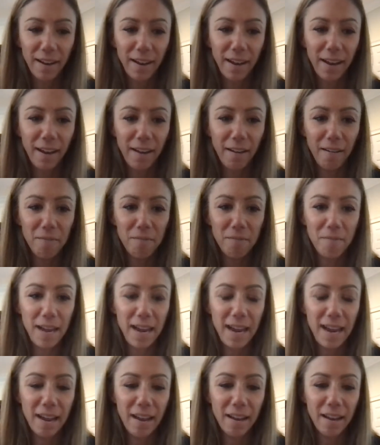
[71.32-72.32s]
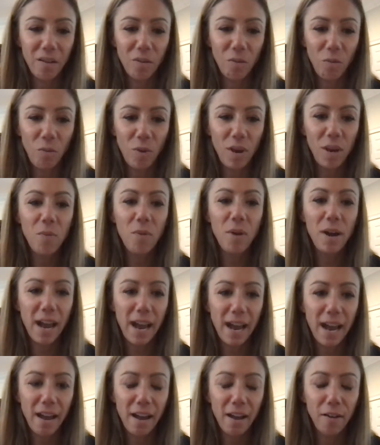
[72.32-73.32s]
And we would
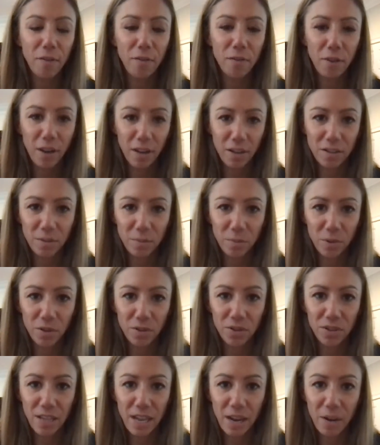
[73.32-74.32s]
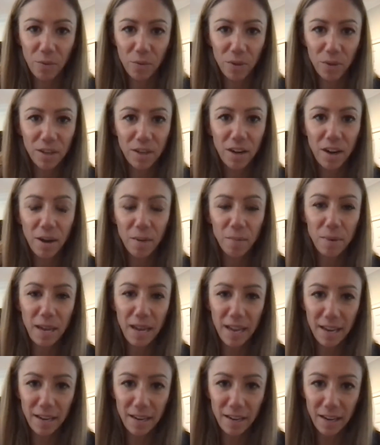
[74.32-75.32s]
have customers that would come
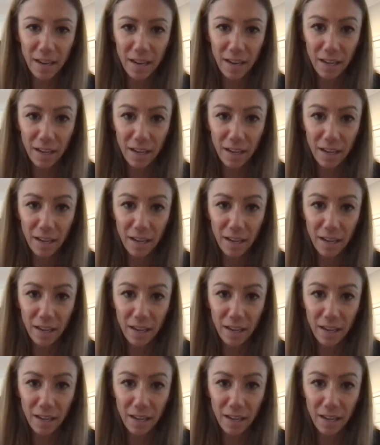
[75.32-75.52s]
in